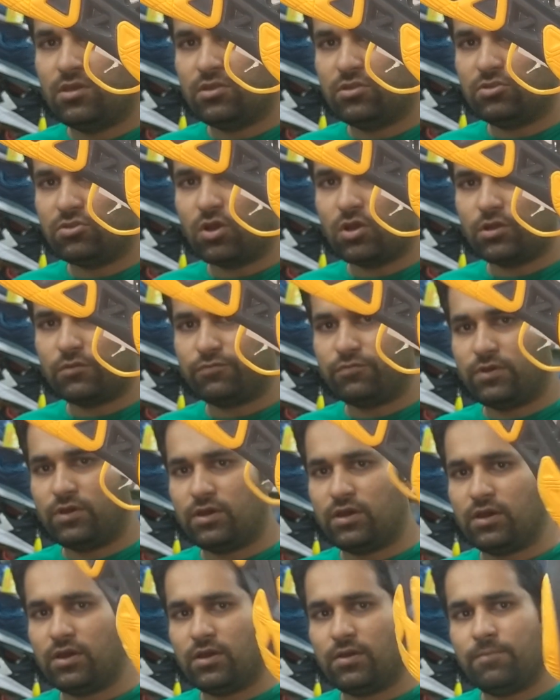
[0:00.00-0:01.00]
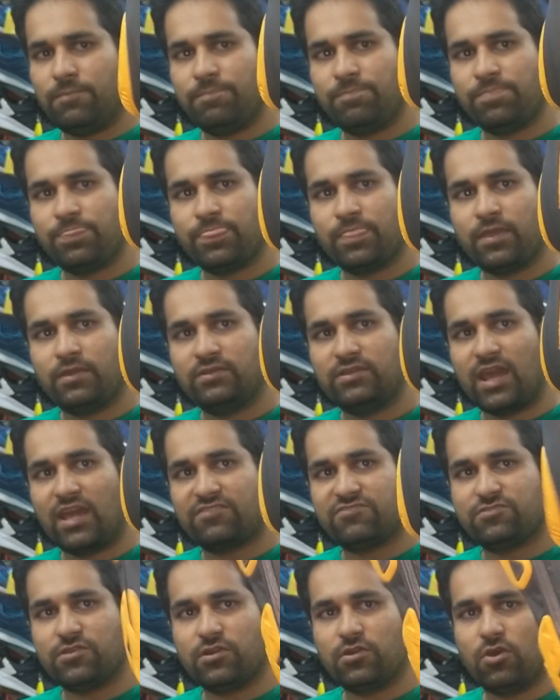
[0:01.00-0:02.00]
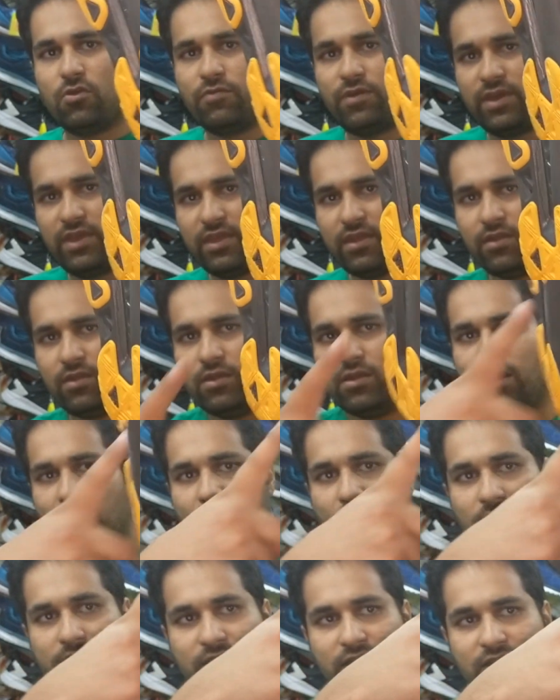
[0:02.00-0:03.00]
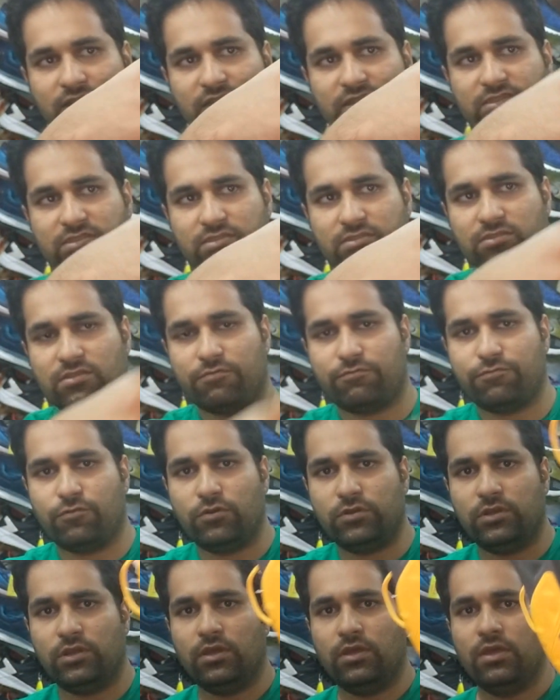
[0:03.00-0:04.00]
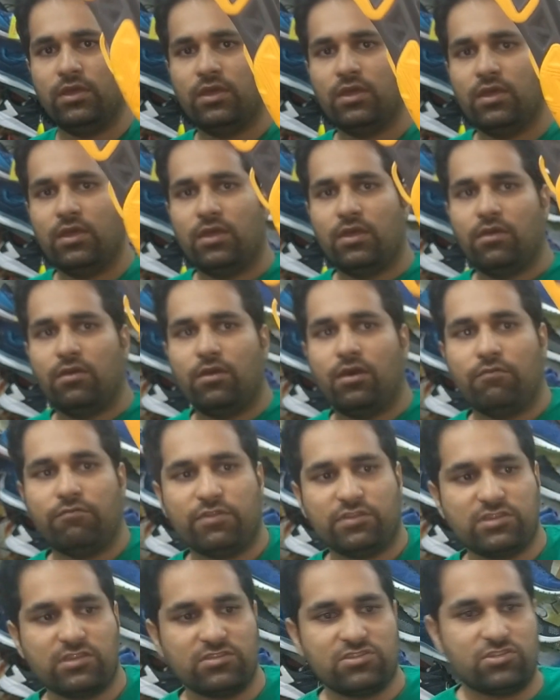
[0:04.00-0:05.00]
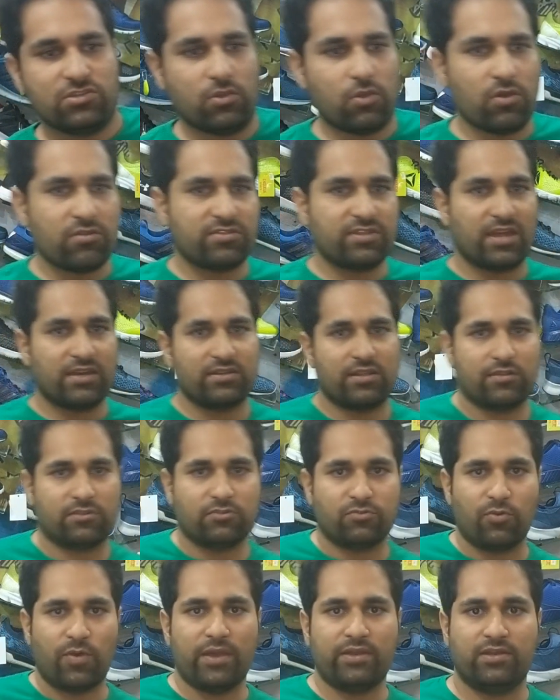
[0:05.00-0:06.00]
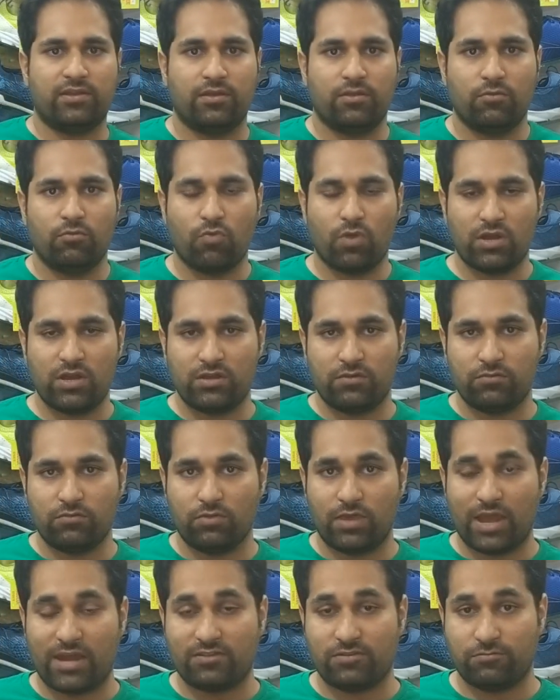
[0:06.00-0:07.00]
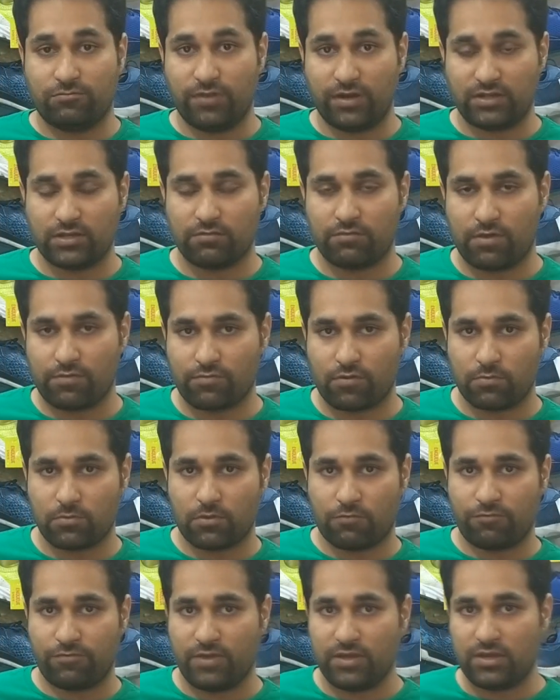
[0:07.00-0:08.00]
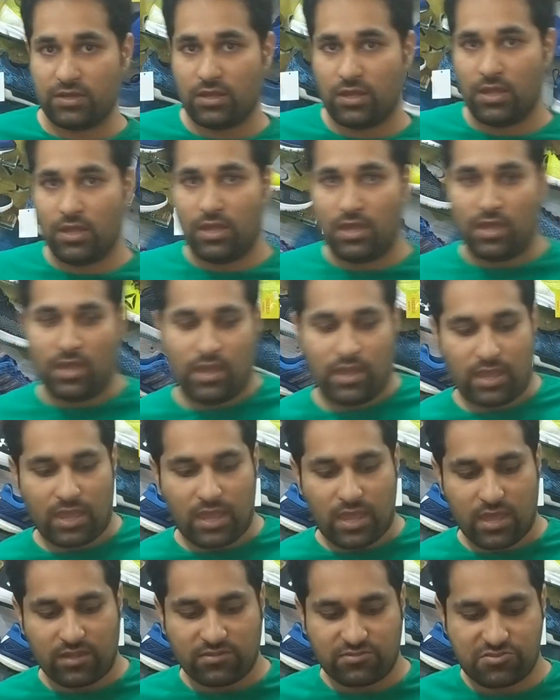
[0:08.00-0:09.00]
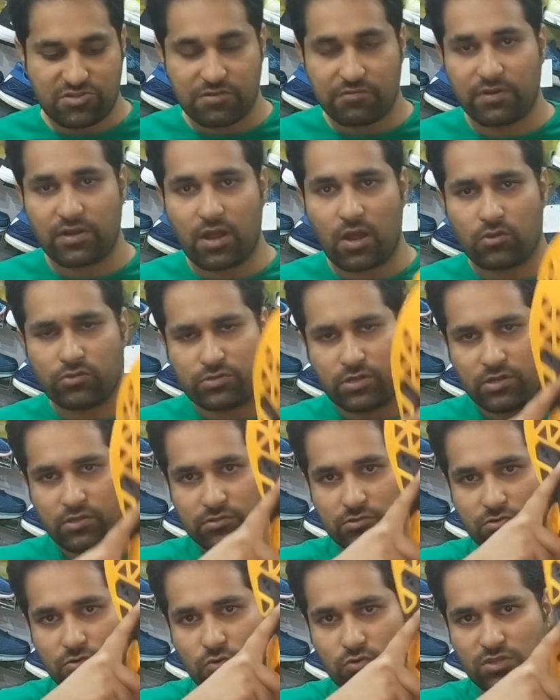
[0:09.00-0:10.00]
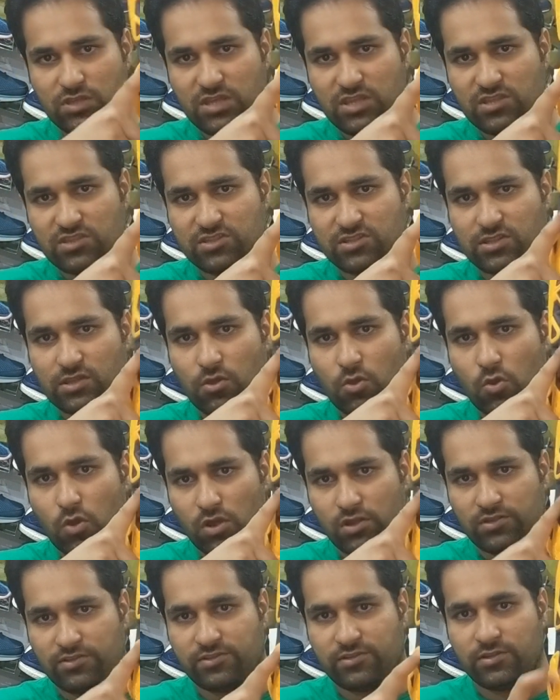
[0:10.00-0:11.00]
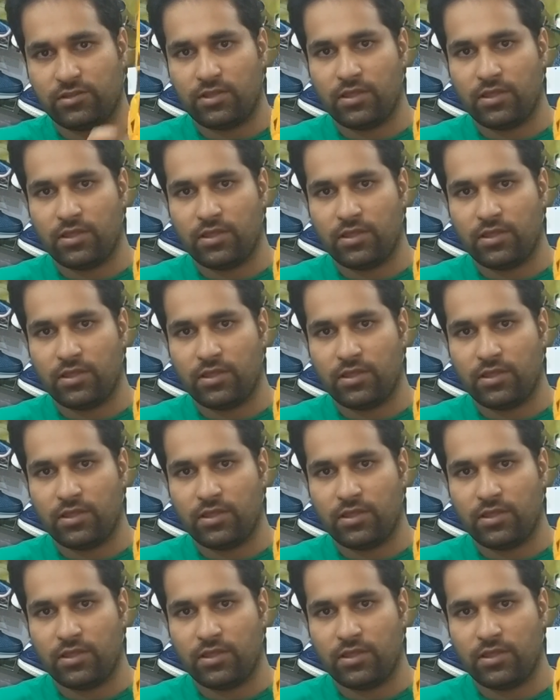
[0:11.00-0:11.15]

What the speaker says: sort of a texture over here underneath the foot, which ensures that the sweat, when it gets wicked away from your feet, is driven out through these holes,